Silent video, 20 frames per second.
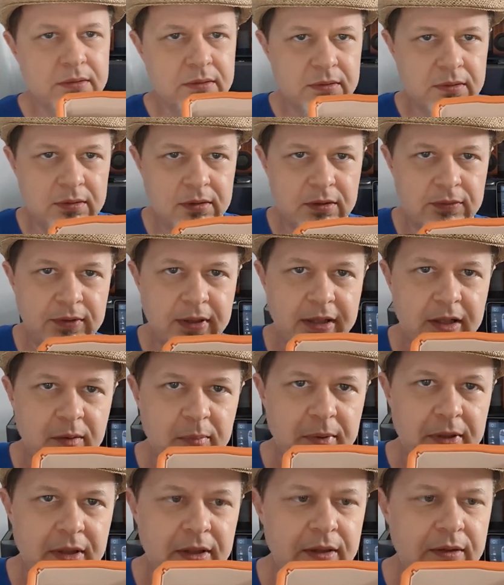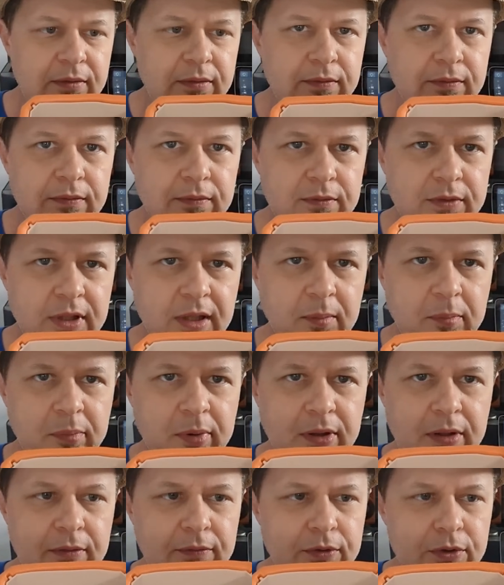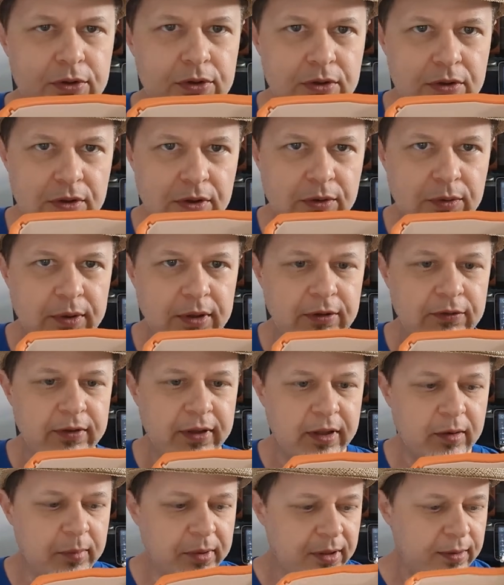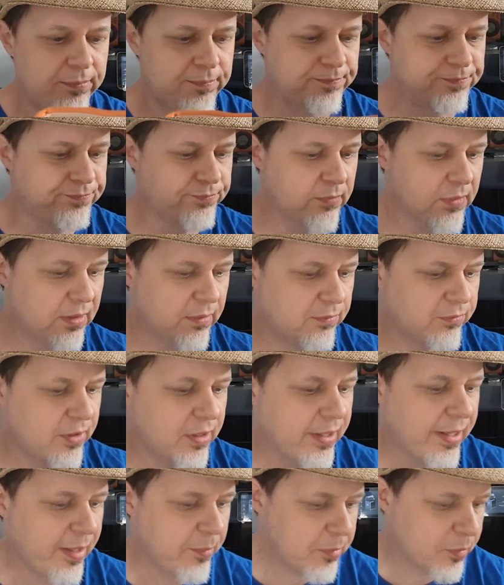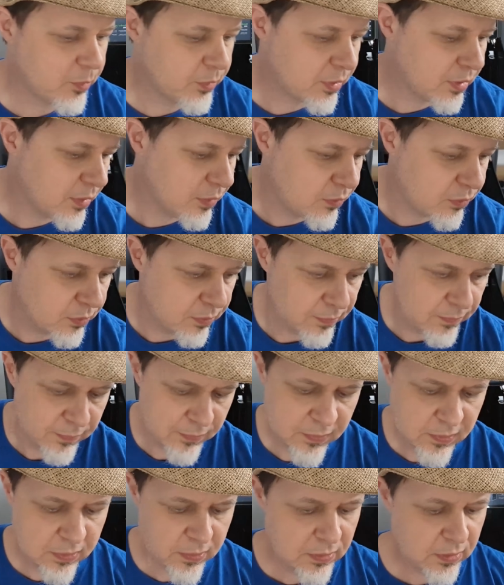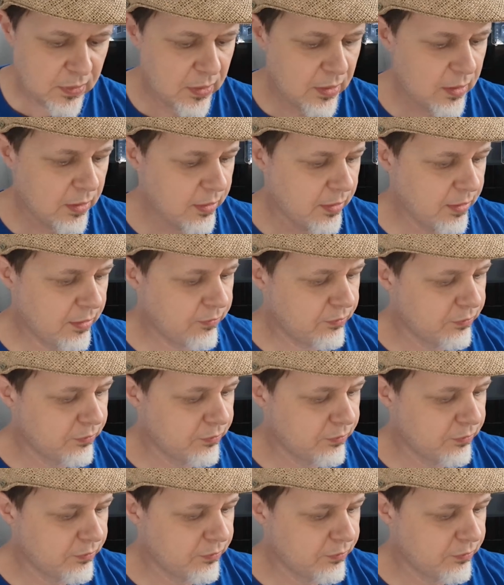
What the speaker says: divider bin, top bin versus a 3 divider bin. Very happy with these. They